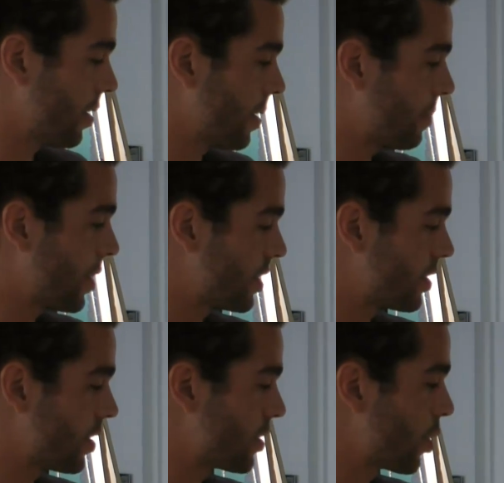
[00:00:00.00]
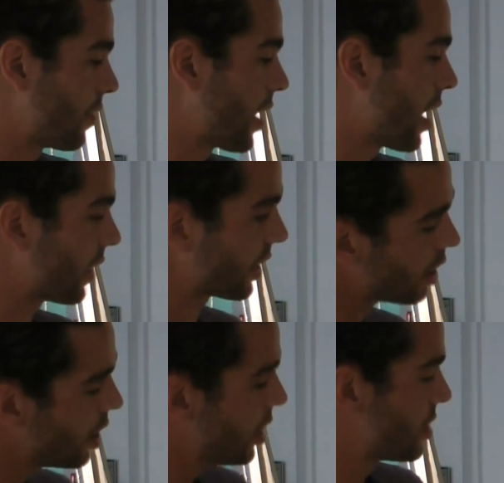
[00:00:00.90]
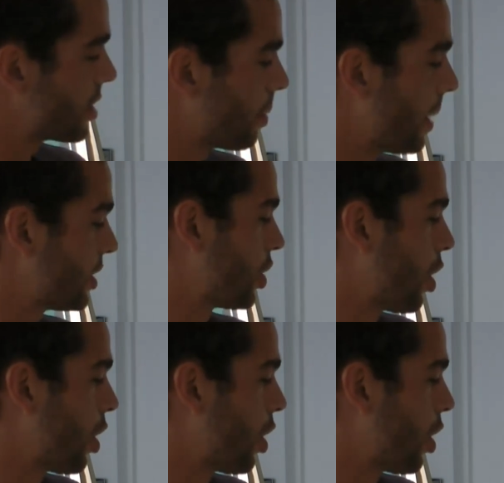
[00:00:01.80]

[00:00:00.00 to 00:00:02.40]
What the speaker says: there's this sort of kind of like sublimation